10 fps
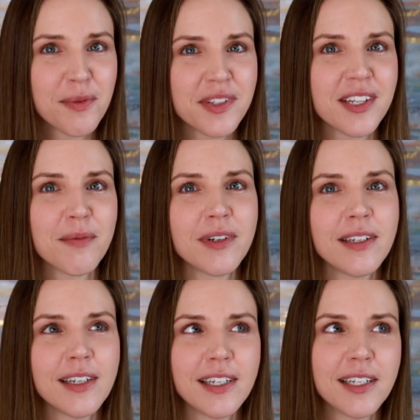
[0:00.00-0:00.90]
with someone,
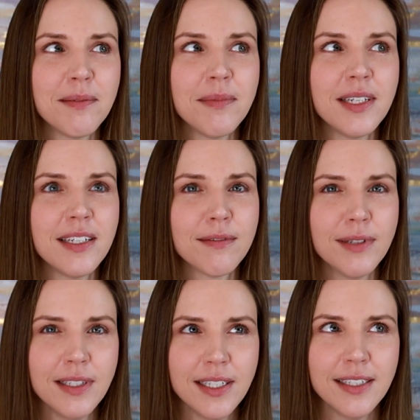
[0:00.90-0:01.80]
it can be
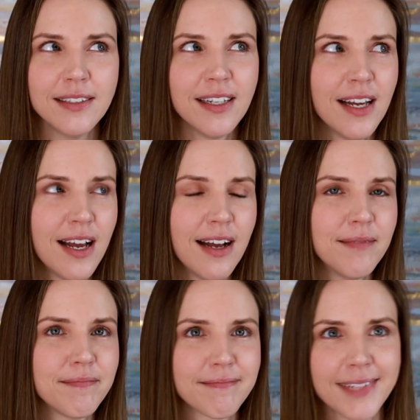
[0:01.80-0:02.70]
really
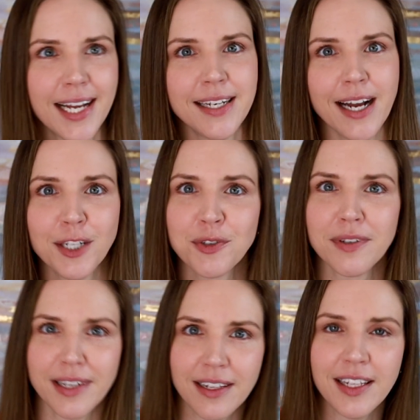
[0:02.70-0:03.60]
a
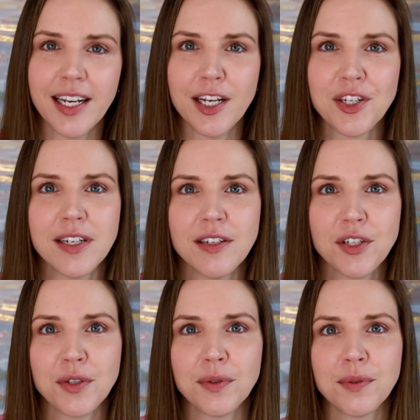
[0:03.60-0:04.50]
natural inclination
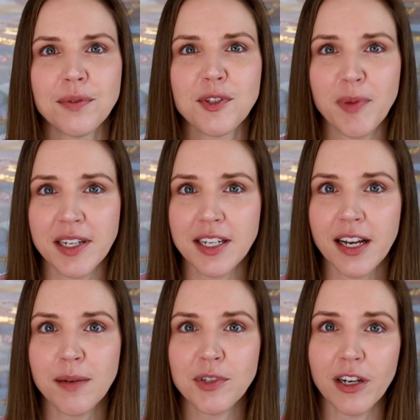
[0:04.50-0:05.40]
to spend
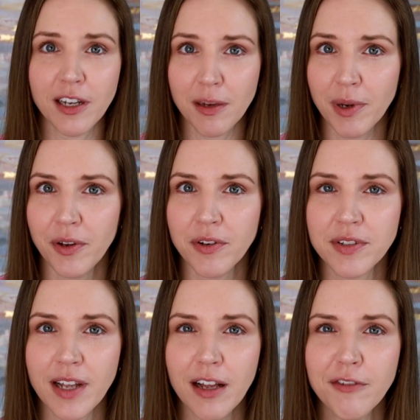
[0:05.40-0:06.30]
time talking about
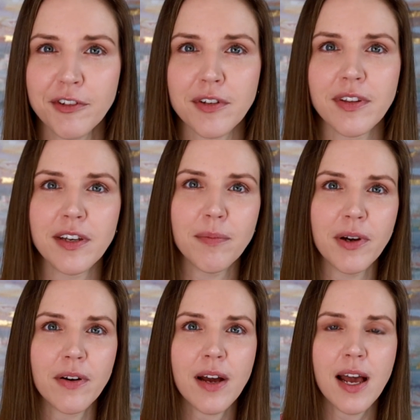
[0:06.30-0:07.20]
yourself or to think
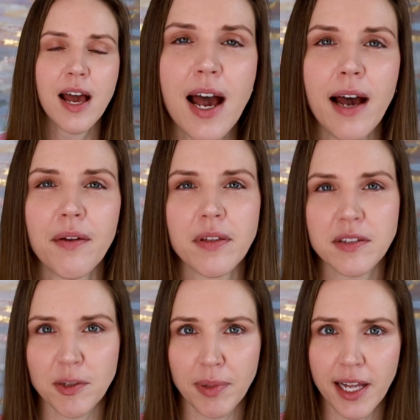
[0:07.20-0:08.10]
about how
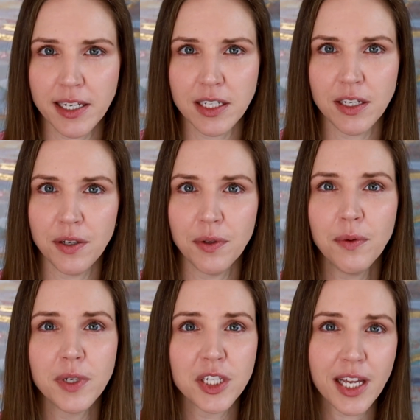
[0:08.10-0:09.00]
things apply to you,
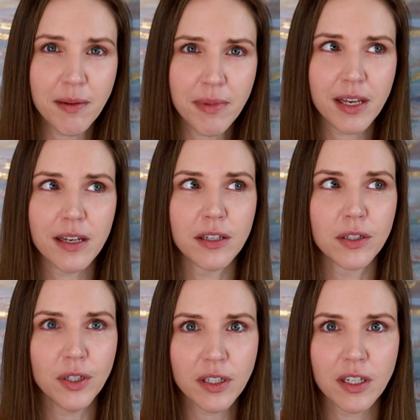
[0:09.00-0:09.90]
which can be
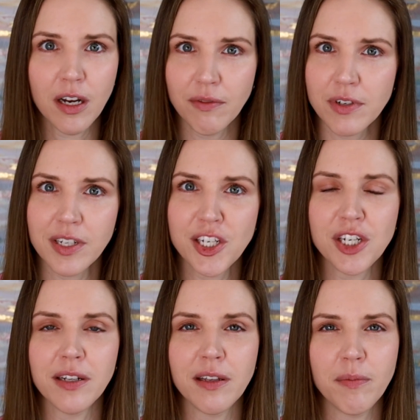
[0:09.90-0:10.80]
good
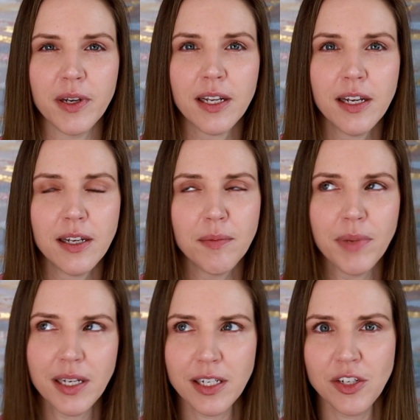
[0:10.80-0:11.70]
conversationally, but
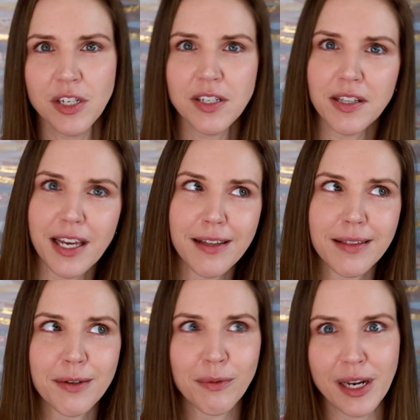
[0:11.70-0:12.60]
pay attention to
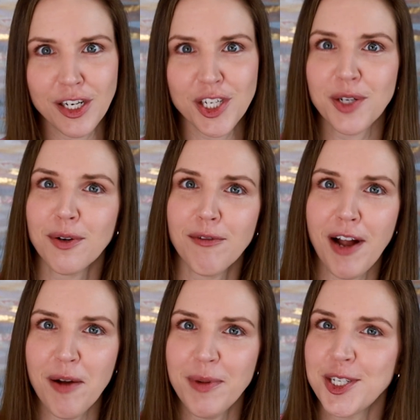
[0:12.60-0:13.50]
the ratio of
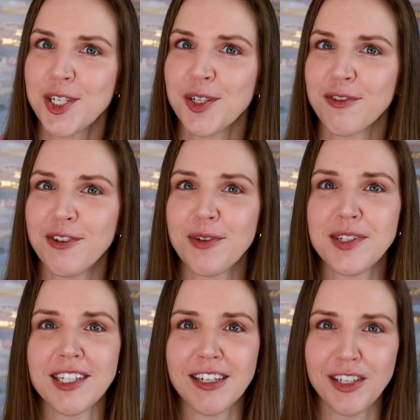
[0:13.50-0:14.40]
how much you're
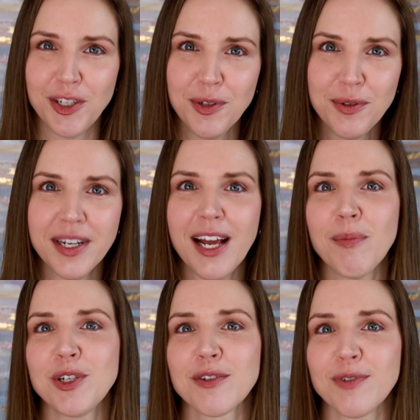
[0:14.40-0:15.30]
focusing on you and how
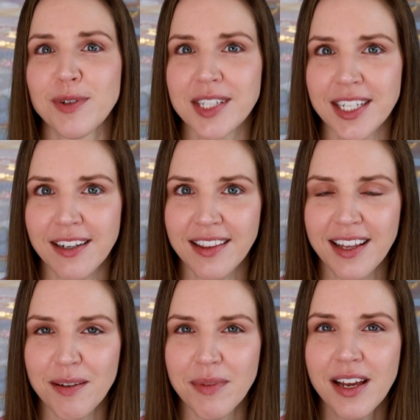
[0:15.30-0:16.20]
much you're focusing on
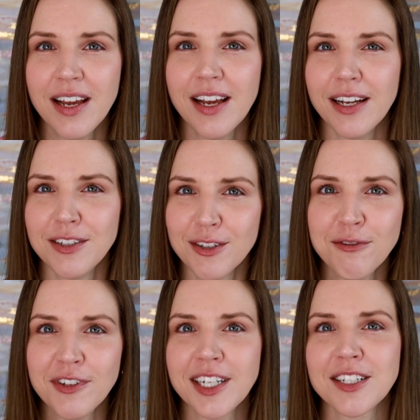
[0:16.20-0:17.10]
them. And
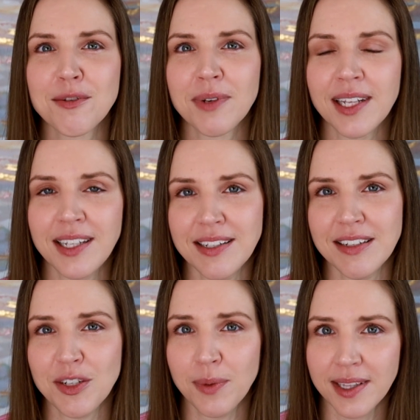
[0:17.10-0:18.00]
don't forget to really
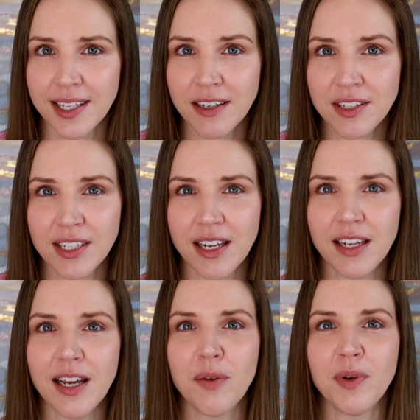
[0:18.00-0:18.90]
listen to what they're
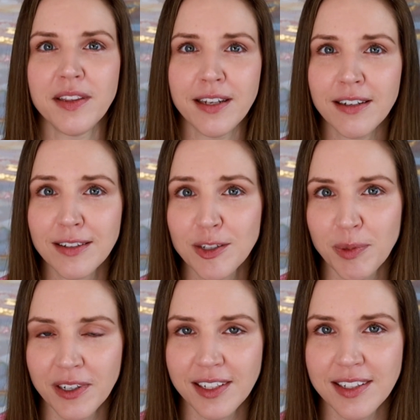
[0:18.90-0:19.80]
saying and what they're
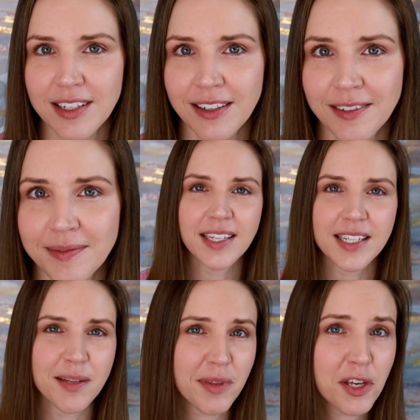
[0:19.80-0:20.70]
experiencing.
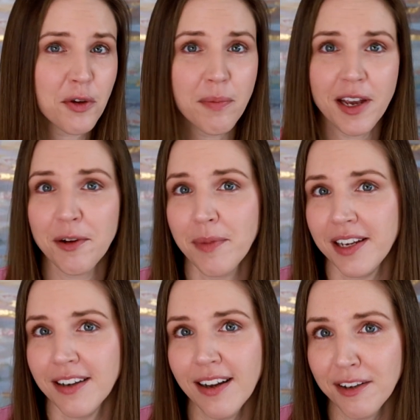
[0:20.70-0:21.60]
Something you may or may
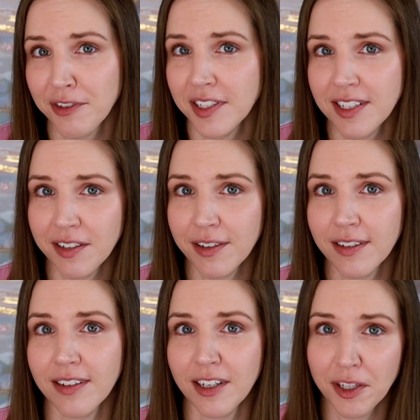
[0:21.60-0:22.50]
not have
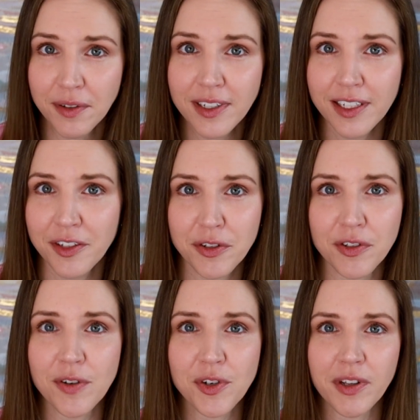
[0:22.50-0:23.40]
considered including in your
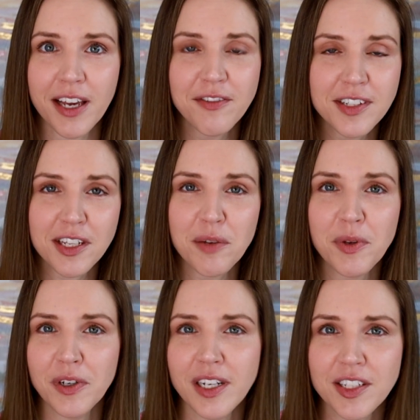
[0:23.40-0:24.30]
social life is
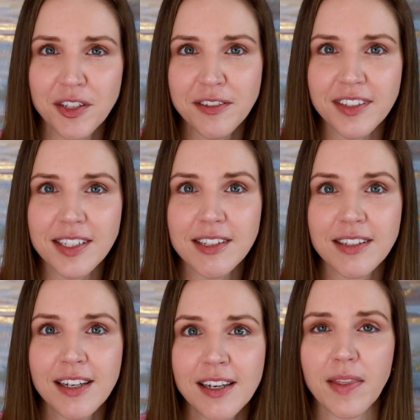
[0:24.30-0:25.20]
community service.
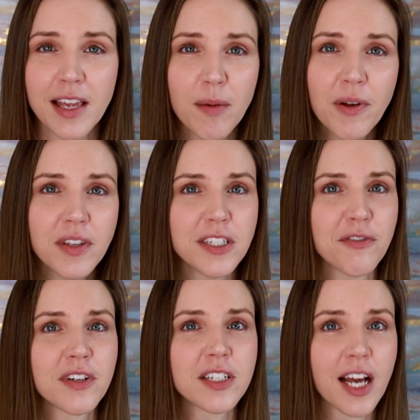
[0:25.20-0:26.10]
Think about the
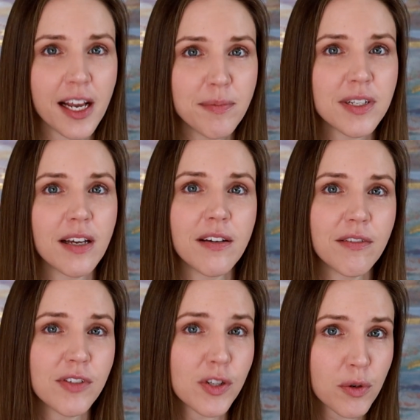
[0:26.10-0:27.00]
different types
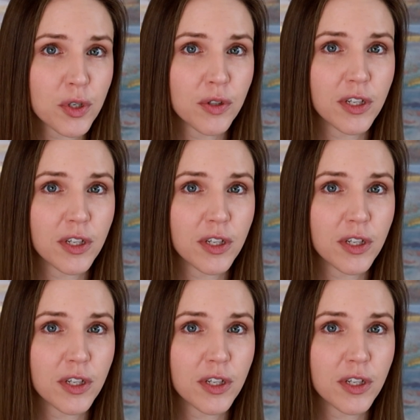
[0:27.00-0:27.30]
of social